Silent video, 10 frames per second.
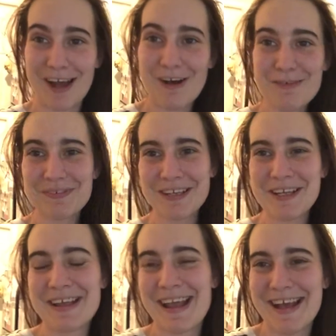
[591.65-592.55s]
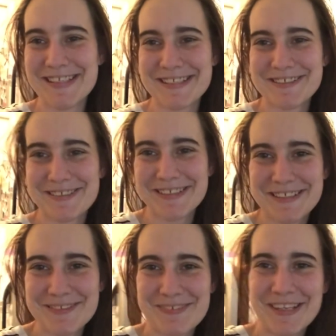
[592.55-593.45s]
Hopefully you guys enjoyed
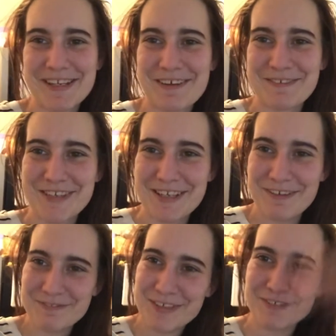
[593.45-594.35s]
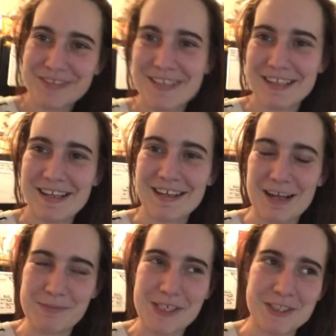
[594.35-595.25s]
this video. If you did, feel free to like,
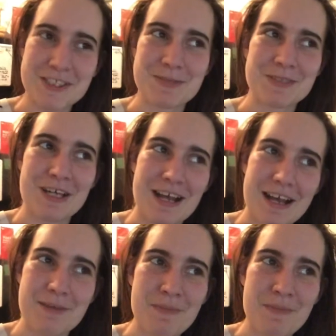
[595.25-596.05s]
comment, or subscribe.